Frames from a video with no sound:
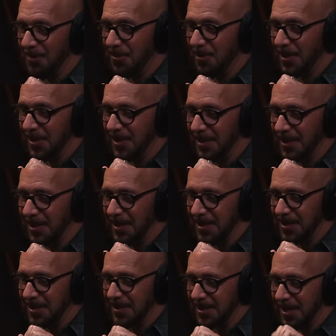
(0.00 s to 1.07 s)
or
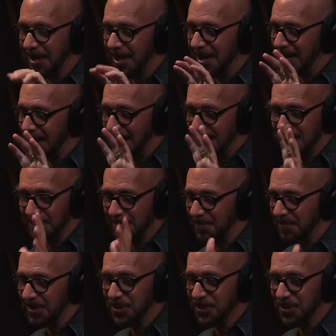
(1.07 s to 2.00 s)
decide has some